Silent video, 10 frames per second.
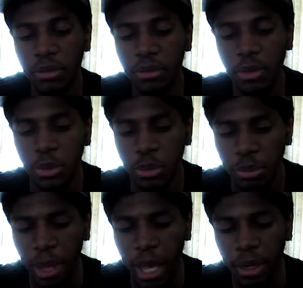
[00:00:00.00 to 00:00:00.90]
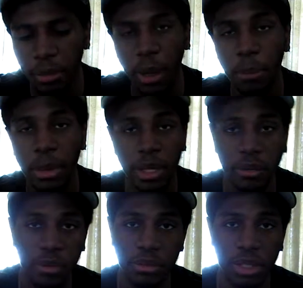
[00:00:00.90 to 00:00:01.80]
feel bad about
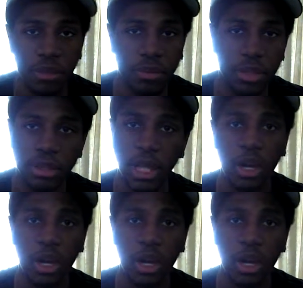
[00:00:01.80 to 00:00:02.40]
paying $15 for this.